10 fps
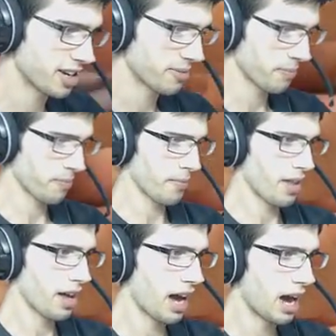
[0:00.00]
so
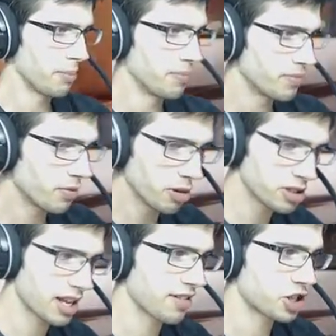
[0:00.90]
we'll
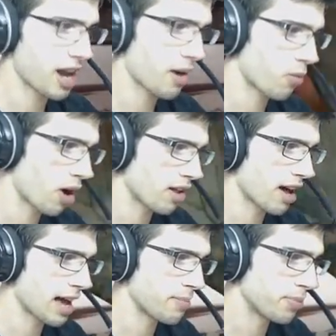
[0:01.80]
just have a chat while
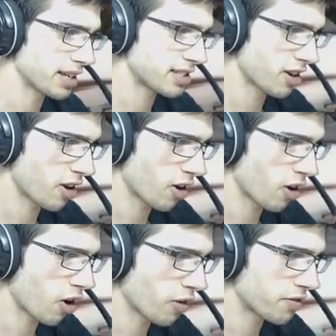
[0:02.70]
I bust
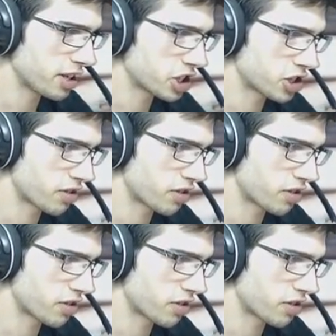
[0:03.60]
off this